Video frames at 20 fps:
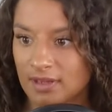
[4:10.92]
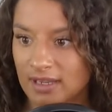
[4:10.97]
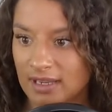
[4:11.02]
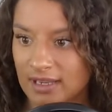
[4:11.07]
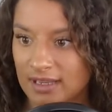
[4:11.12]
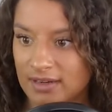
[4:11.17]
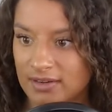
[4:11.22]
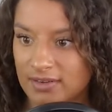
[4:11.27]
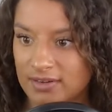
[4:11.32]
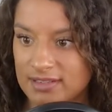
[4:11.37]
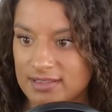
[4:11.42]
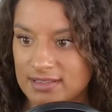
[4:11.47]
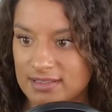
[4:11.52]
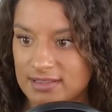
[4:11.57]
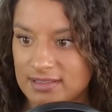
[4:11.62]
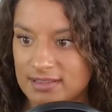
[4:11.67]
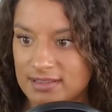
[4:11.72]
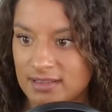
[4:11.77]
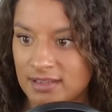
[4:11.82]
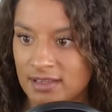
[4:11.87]
Add
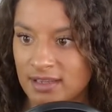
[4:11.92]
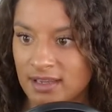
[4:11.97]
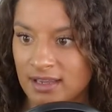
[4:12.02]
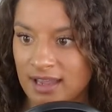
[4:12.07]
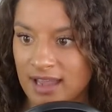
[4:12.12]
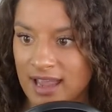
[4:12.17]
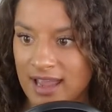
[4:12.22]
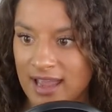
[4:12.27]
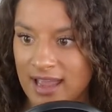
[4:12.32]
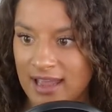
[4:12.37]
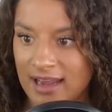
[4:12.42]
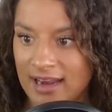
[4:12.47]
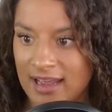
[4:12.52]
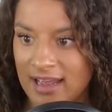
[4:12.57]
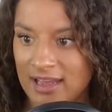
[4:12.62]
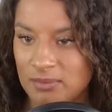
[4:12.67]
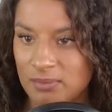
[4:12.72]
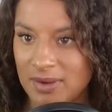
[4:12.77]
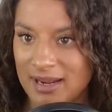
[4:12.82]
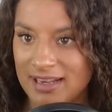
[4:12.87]
addresses and
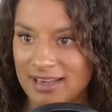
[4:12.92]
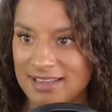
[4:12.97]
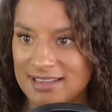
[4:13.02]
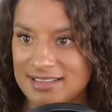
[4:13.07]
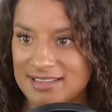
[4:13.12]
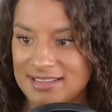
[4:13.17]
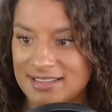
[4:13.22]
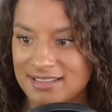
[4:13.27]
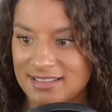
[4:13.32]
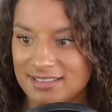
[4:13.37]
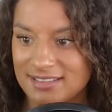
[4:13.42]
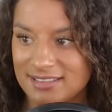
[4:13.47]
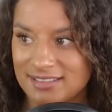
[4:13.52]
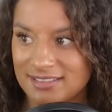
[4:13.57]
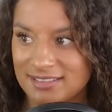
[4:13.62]
add whitelist.